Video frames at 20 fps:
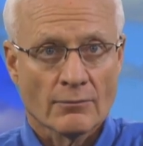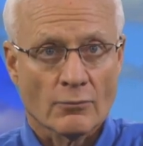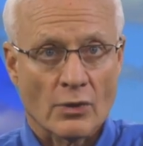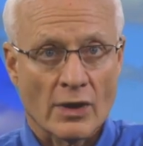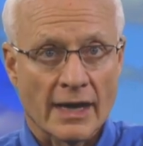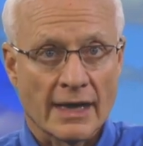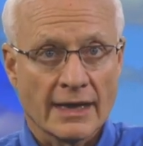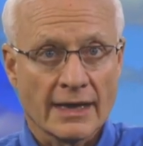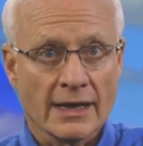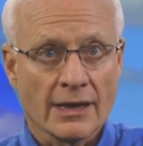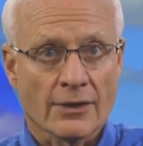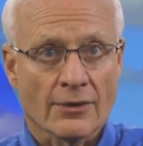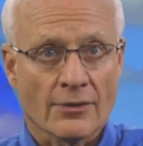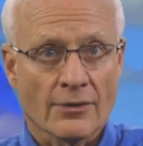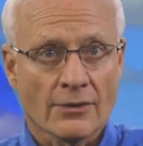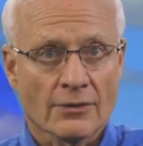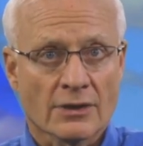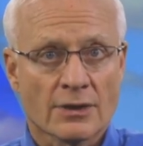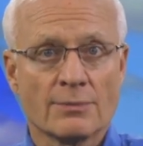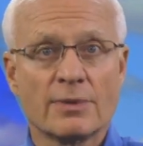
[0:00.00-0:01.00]
right
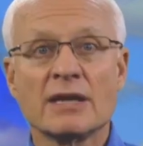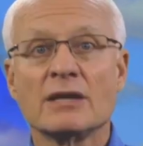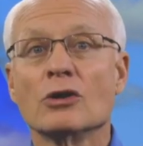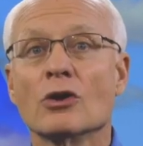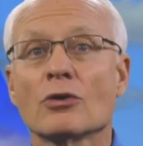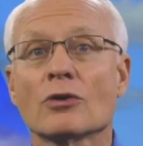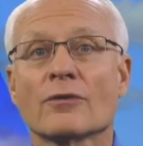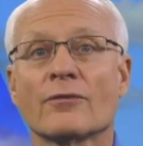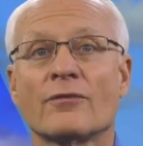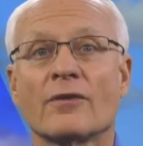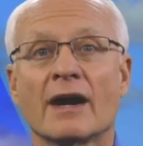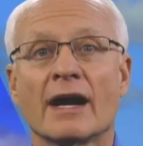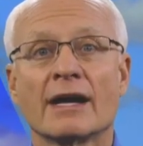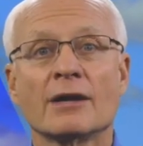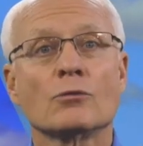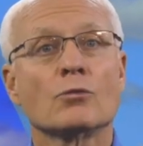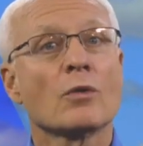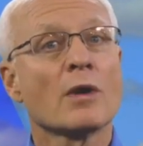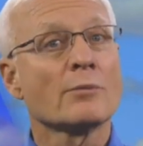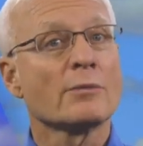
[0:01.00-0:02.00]
here to be
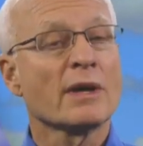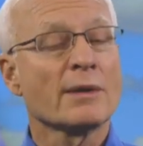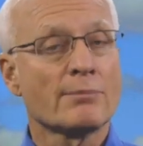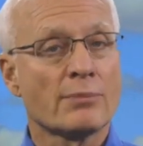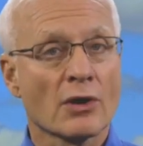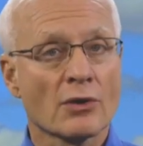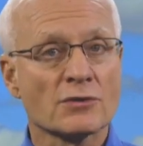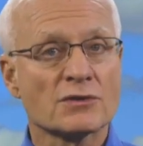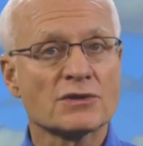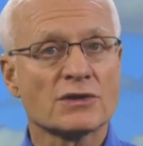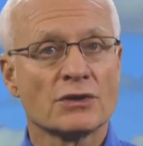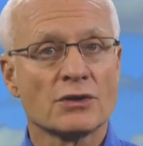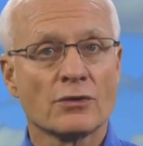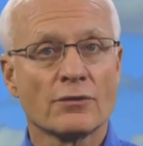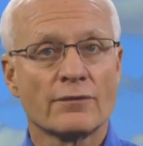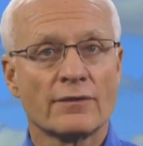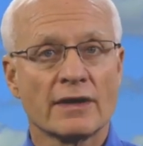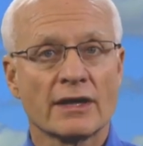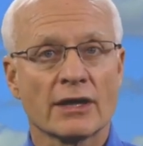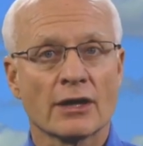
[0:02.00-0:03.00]
notified when we post a
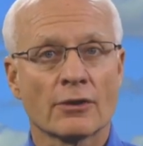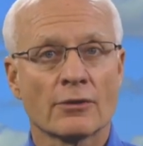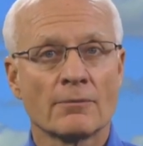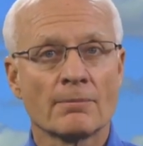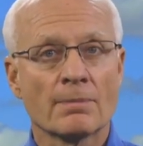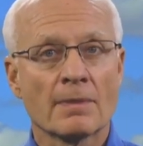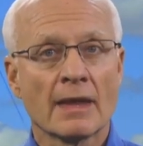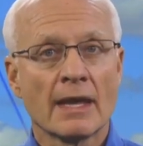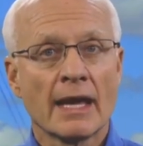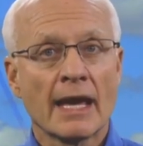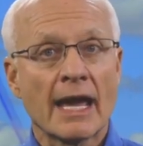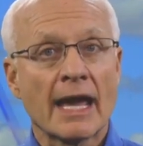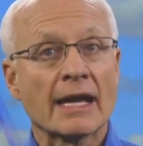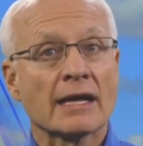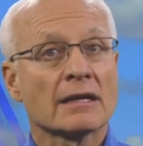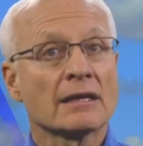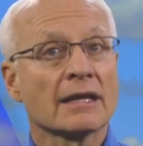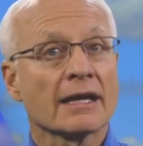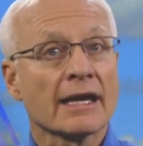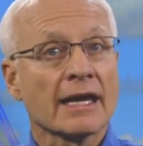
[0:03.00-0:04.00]
new video.
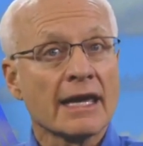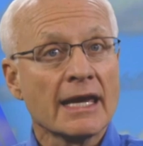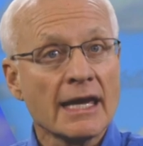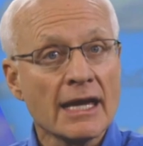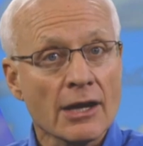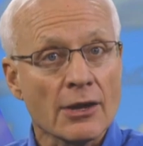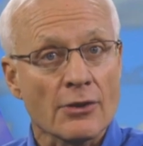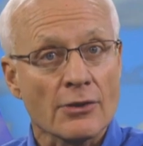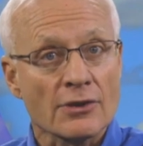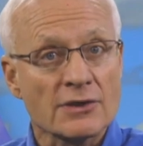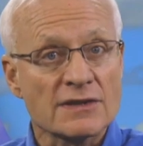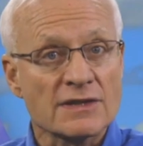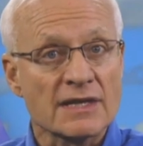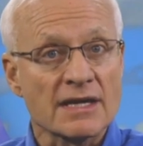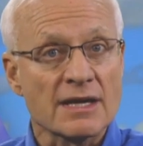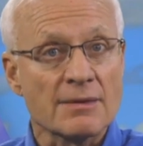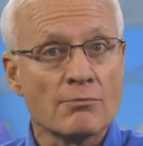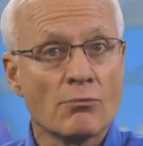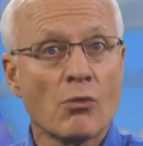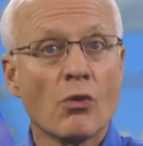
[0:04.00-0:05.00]
And click here to
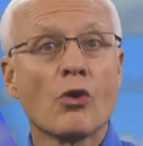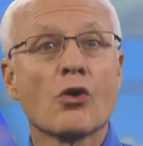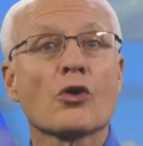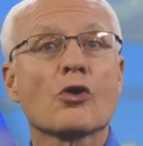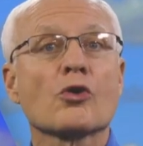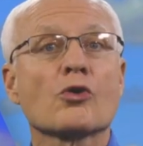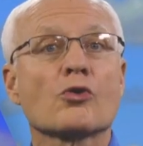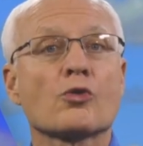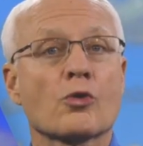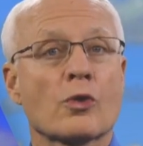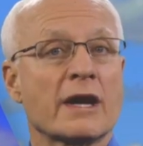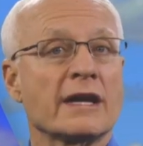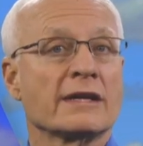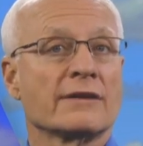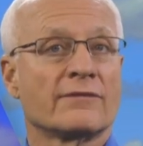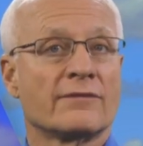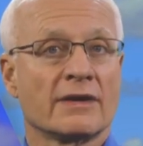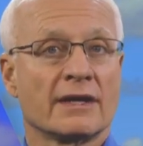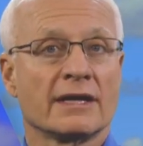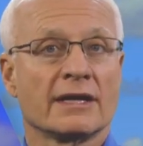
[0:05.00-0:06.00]
see more
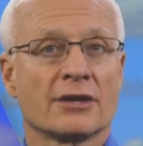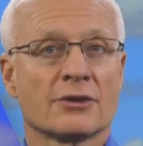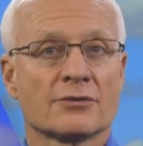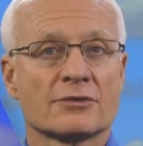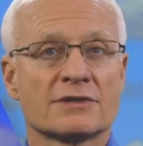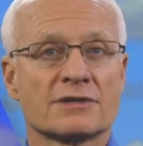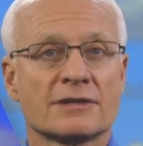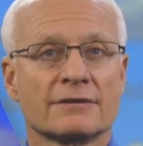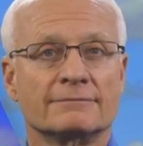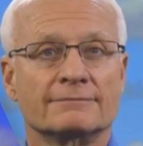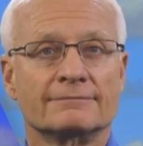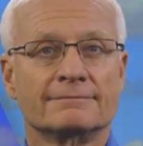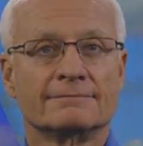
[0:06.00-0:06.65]
great videos.